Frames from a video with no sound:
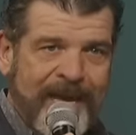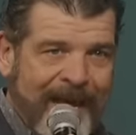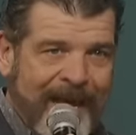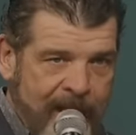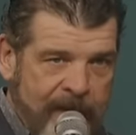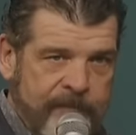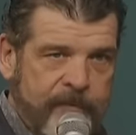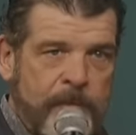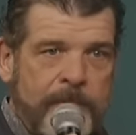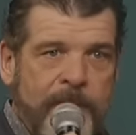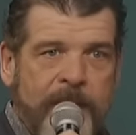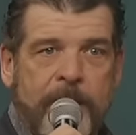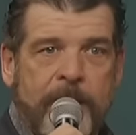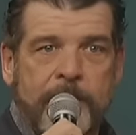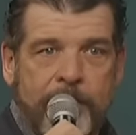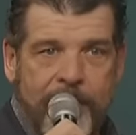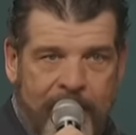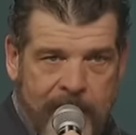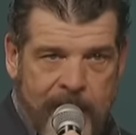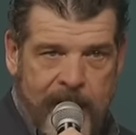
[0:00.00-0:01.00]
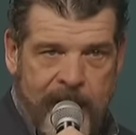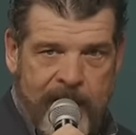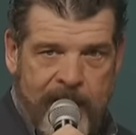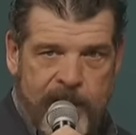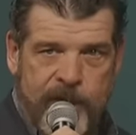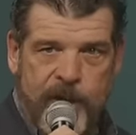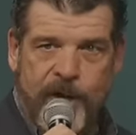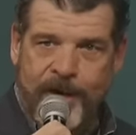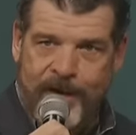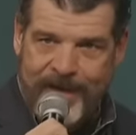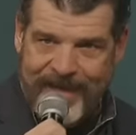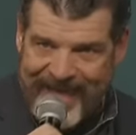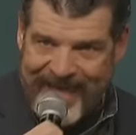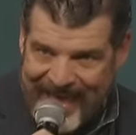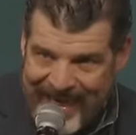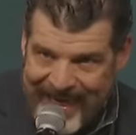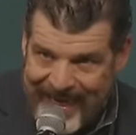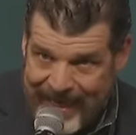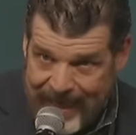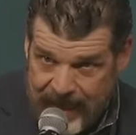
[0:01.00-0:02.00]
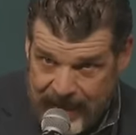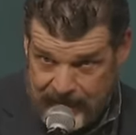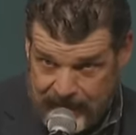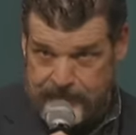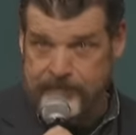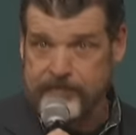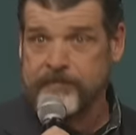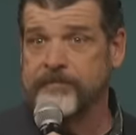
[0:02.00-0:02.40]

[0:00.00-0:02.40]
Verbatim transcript: ever being married again.